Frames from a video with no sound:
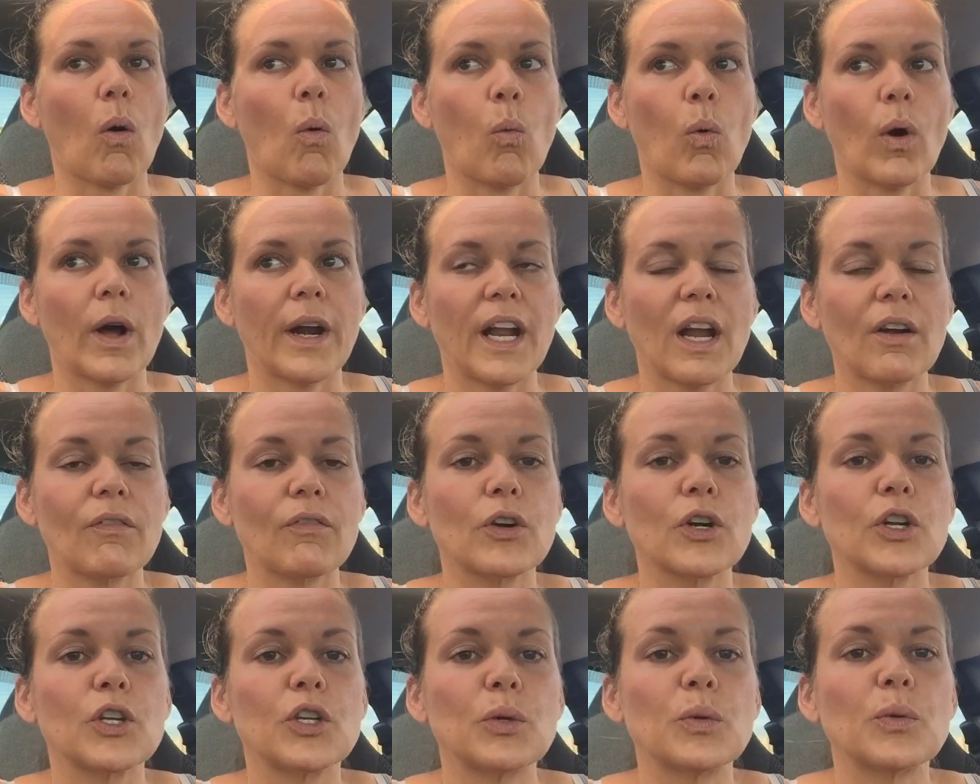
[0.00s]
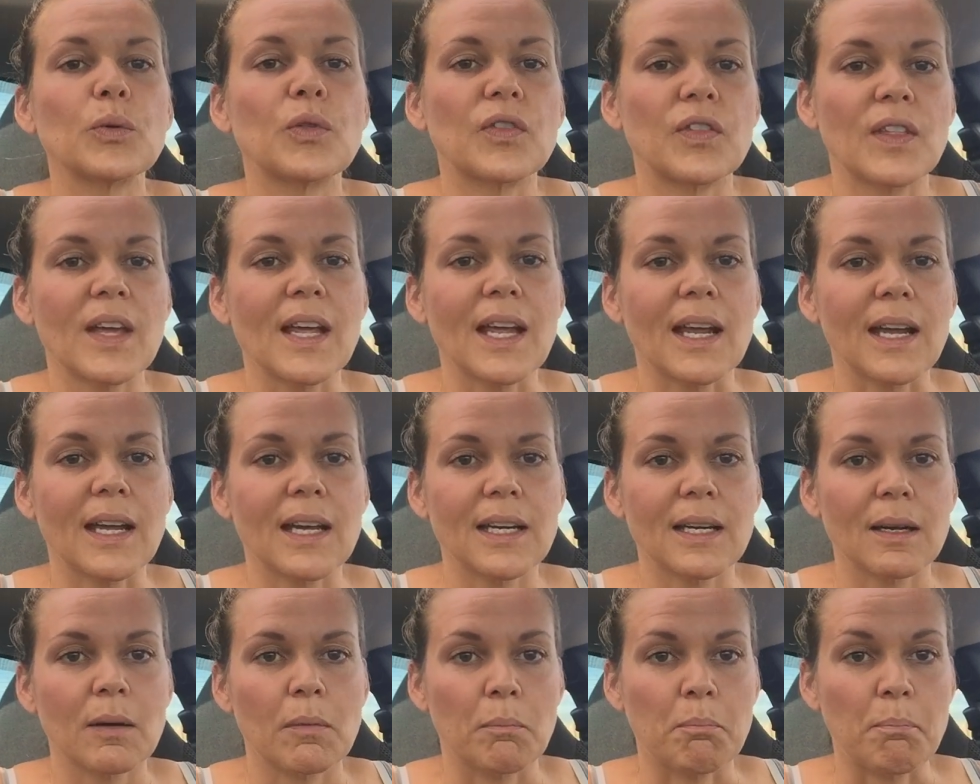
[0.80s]
whatever you
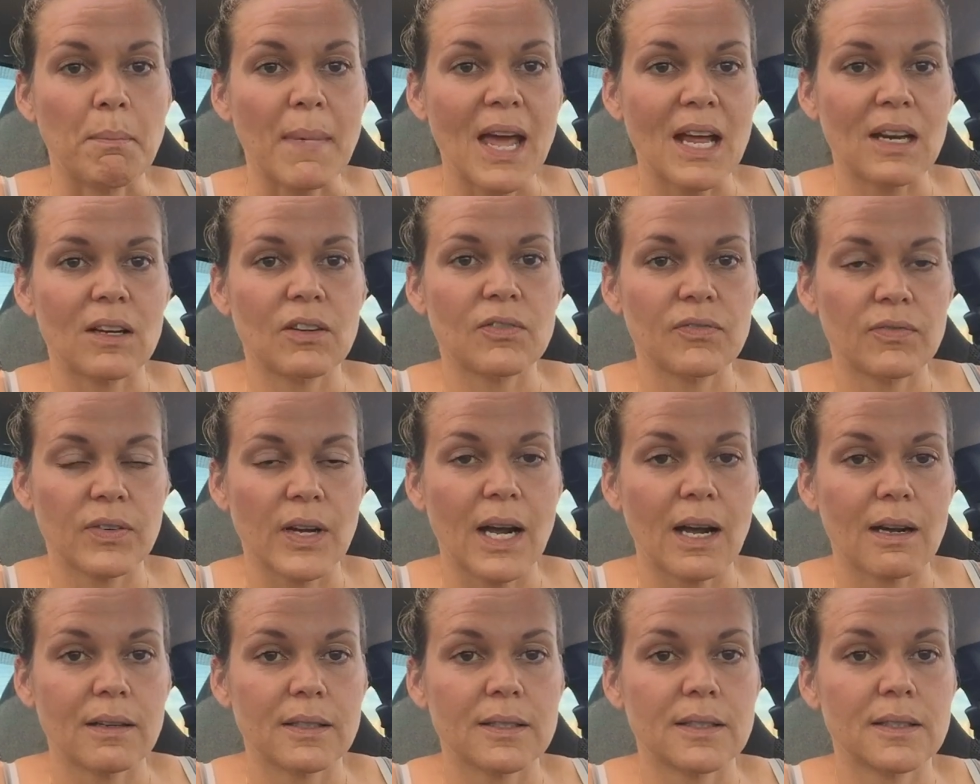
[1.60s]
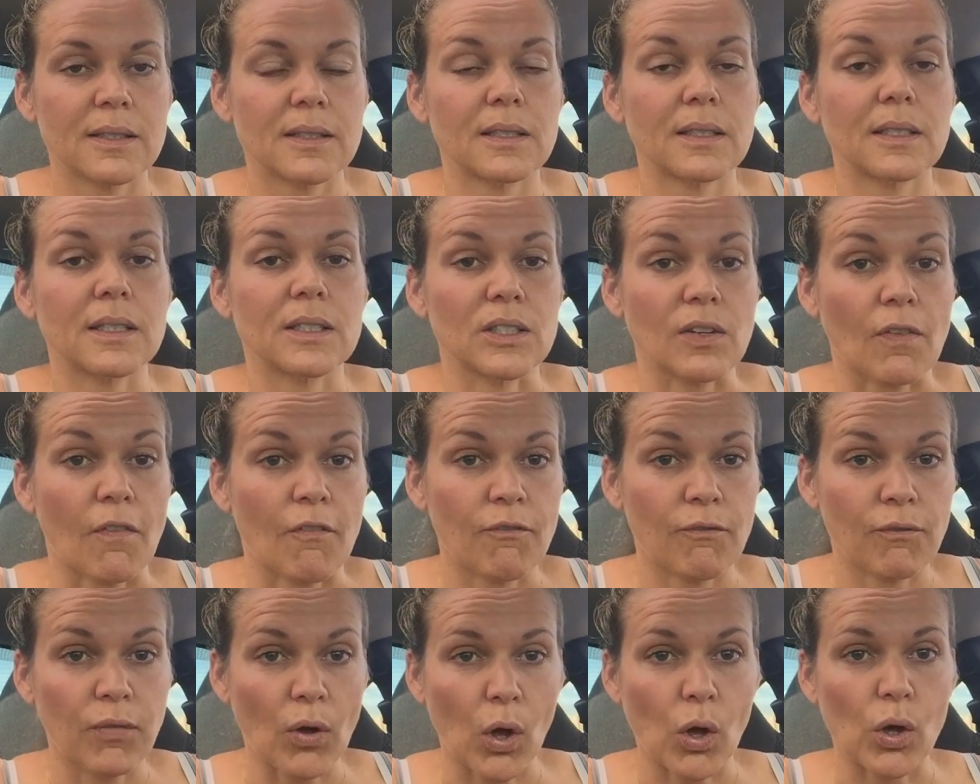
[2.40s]
think manifests is
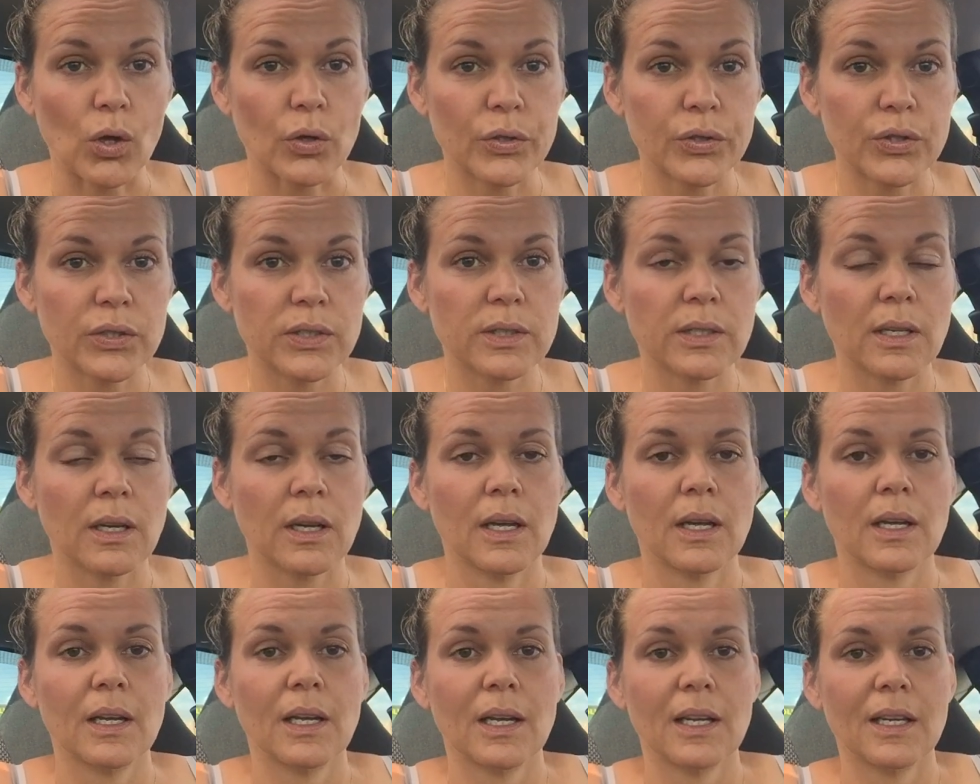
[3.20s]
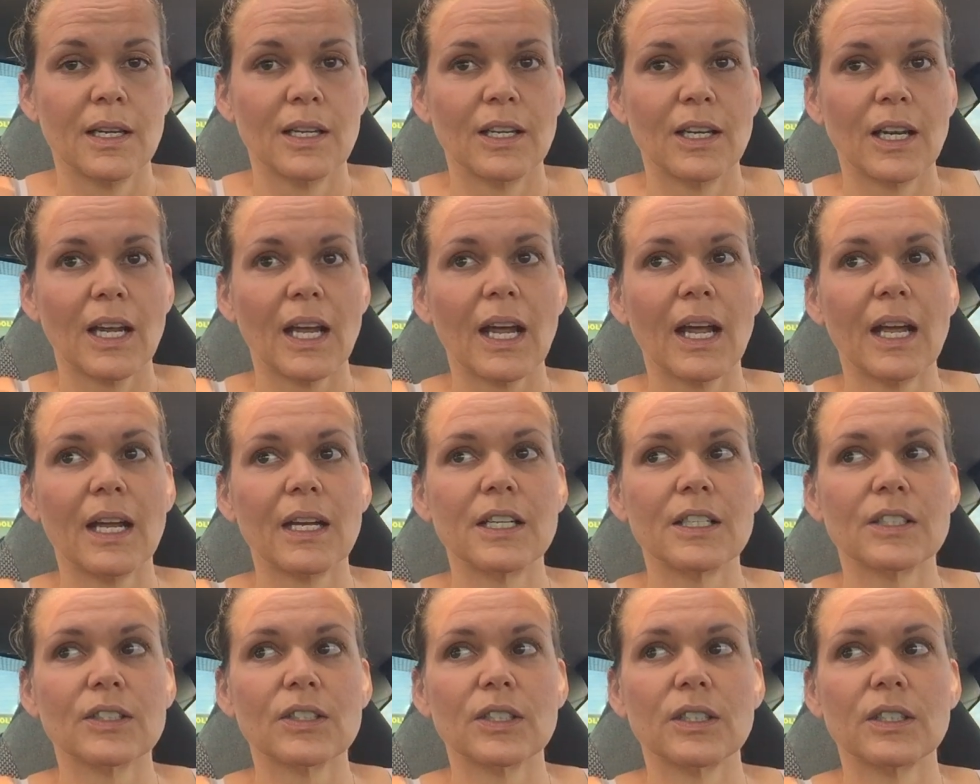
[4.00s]
false. And
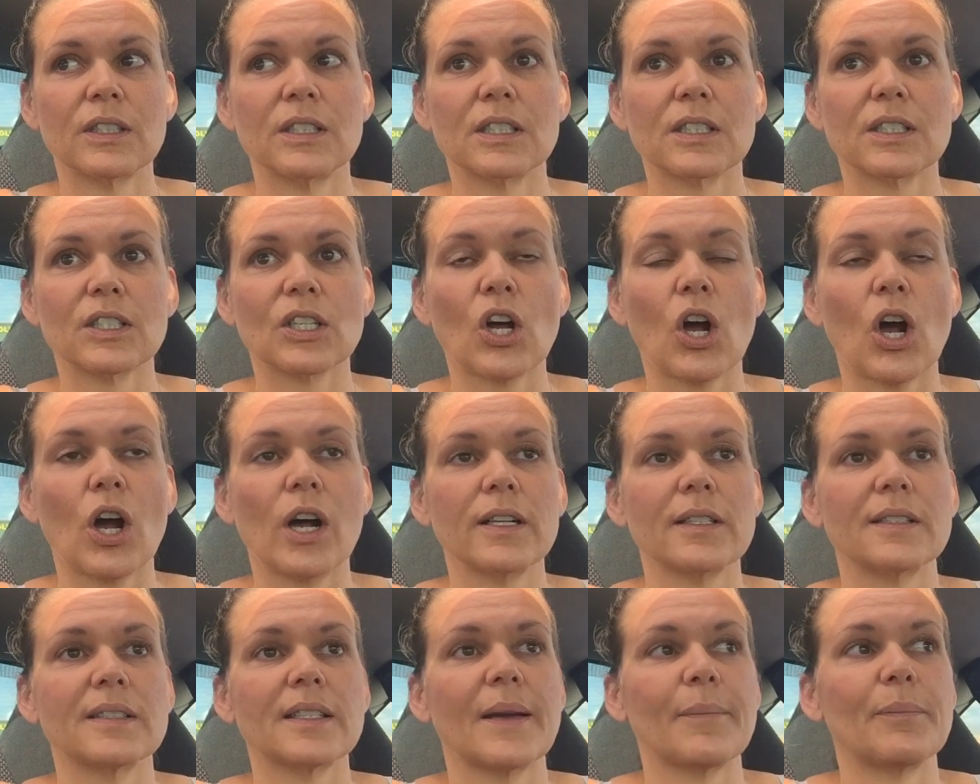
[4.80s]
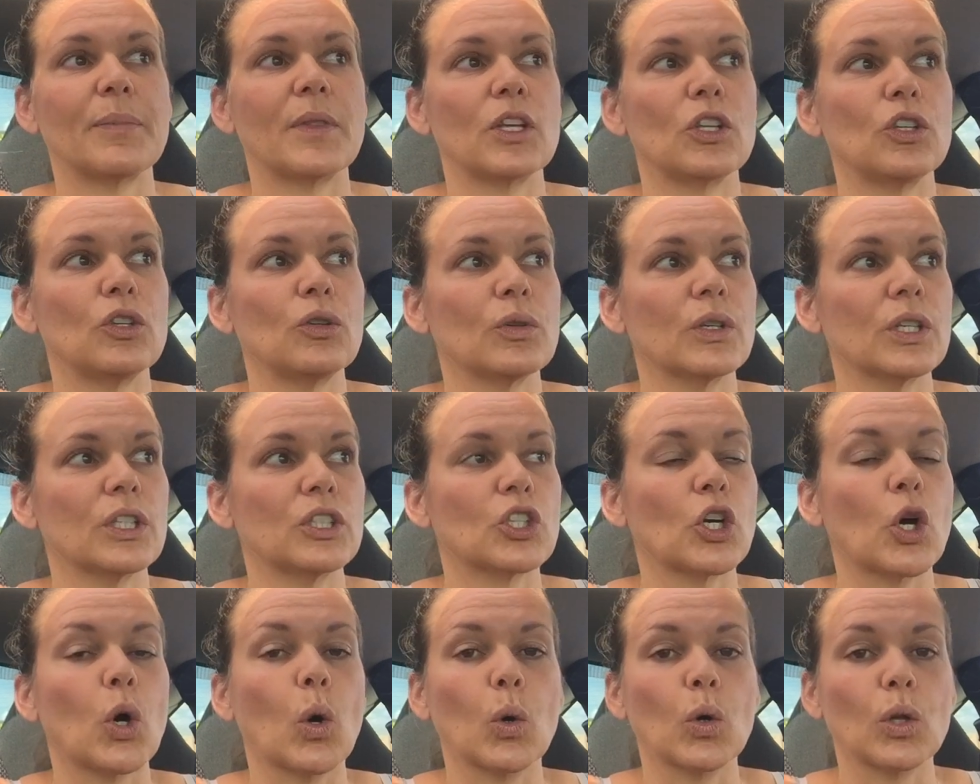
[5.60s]
it's this concept that you can
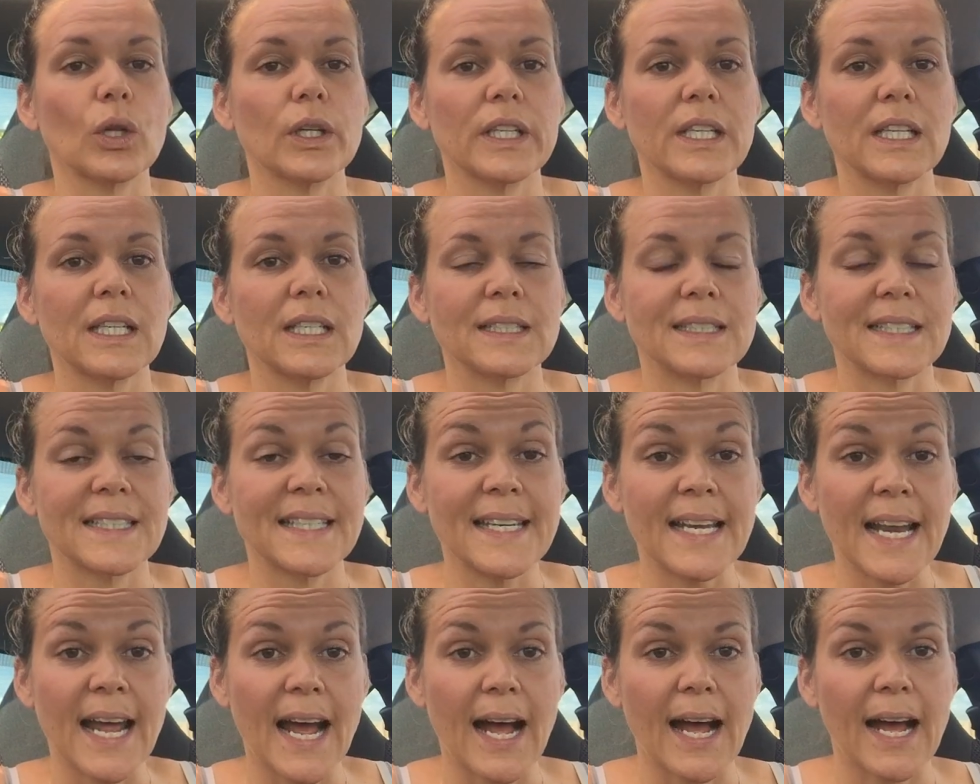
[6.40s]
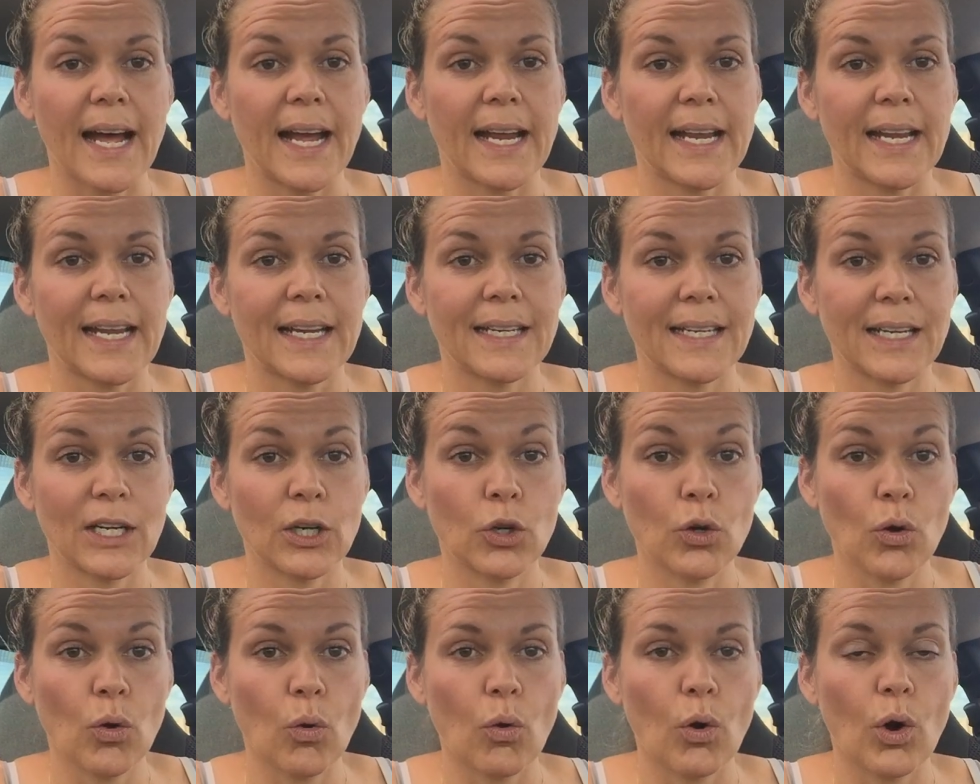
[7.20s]
totally deny and
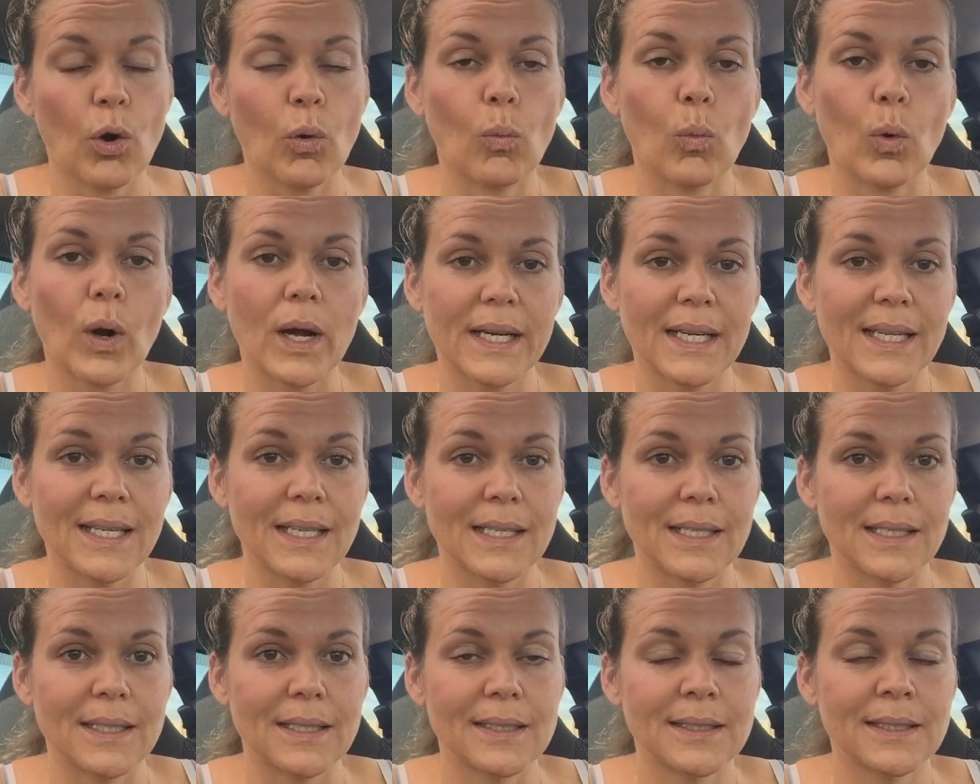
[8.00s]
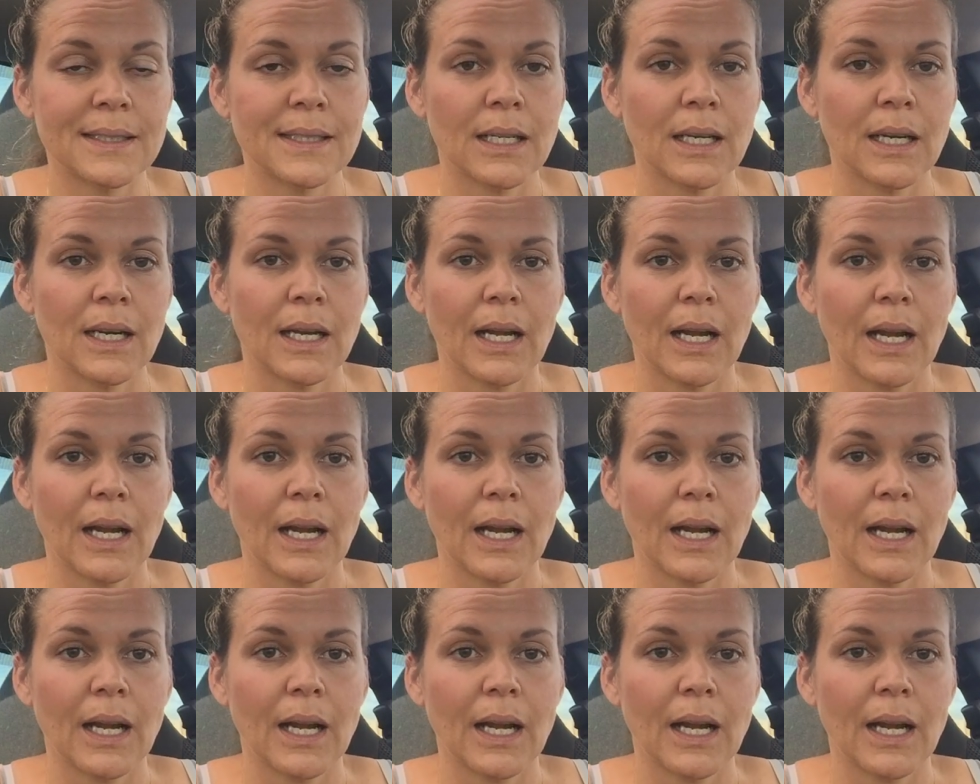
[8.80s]
ignore what is